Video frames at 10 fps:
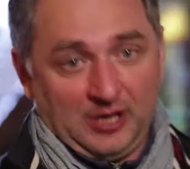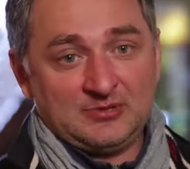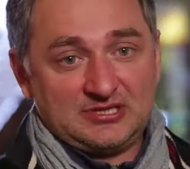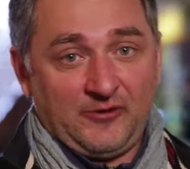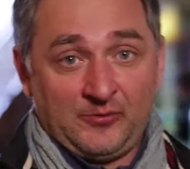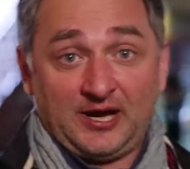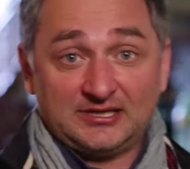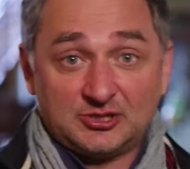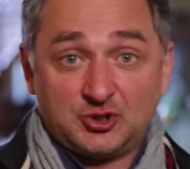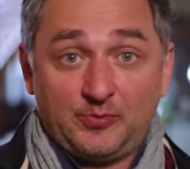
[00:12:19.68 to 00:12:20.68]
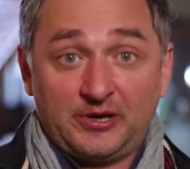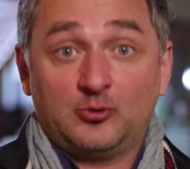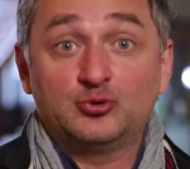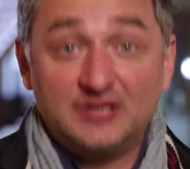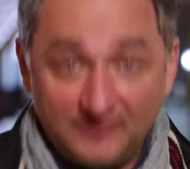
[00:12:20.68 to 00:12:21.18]
want to be
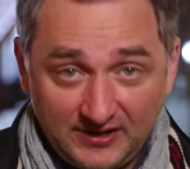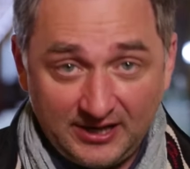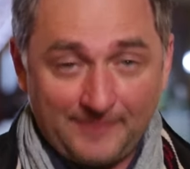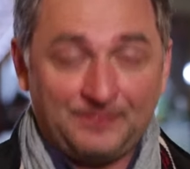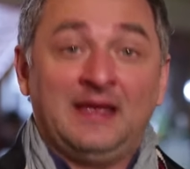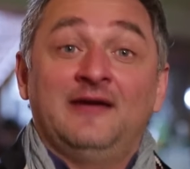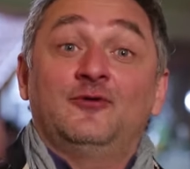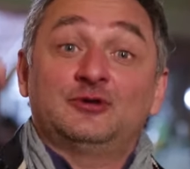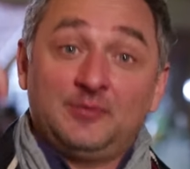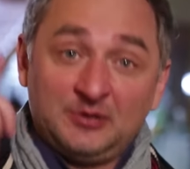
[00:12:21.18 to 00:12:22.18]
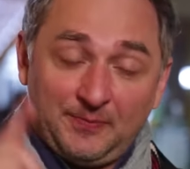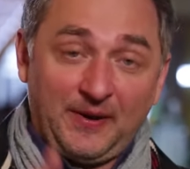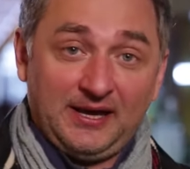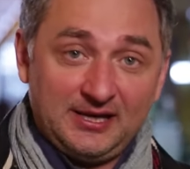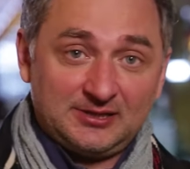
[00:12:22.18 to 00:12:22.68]
surprised, and that's exactly why the main
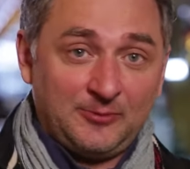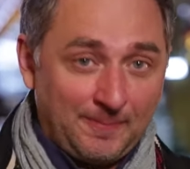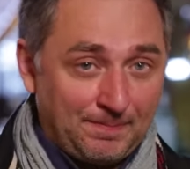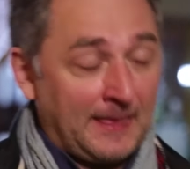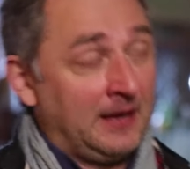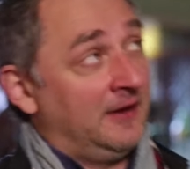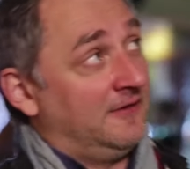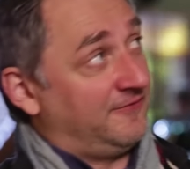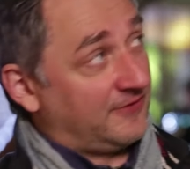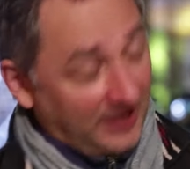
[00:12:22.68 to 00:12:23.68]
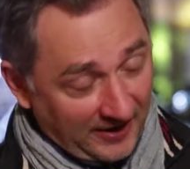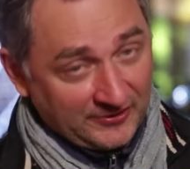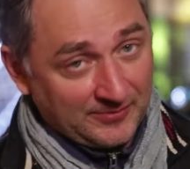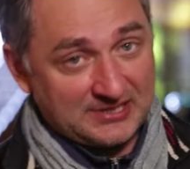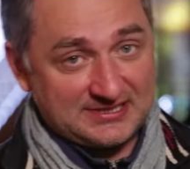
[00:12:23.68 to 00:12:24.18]
restaurant in the main market of
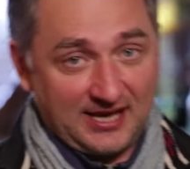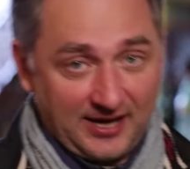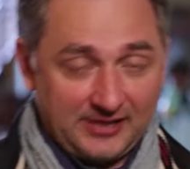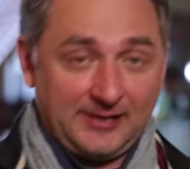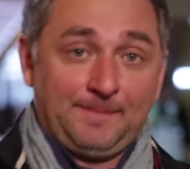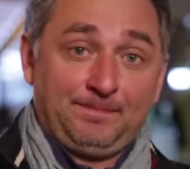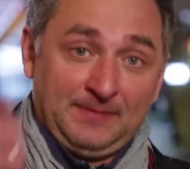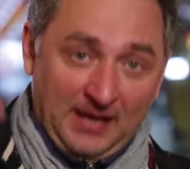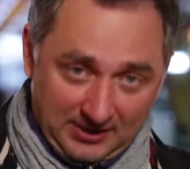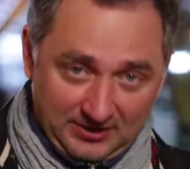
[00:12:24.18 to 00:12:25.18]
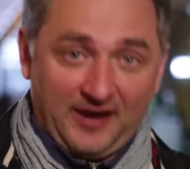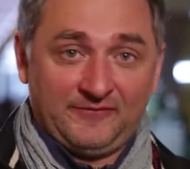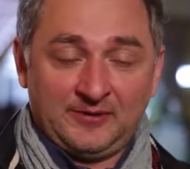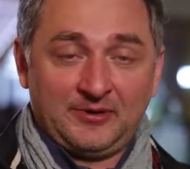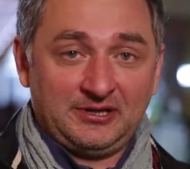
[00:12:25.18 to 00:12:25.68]
Amsterdam will serve you whatever
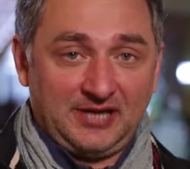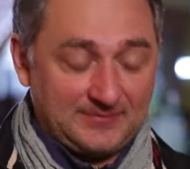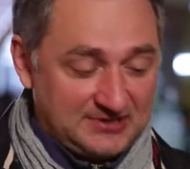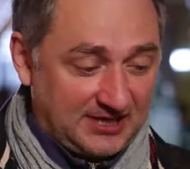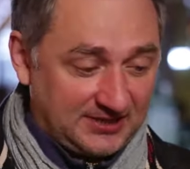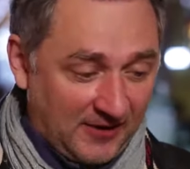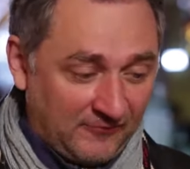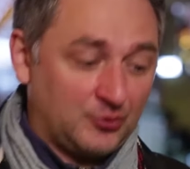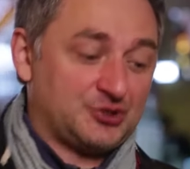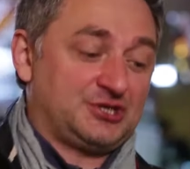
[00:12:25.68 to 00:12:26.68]
kind of cuisine you like.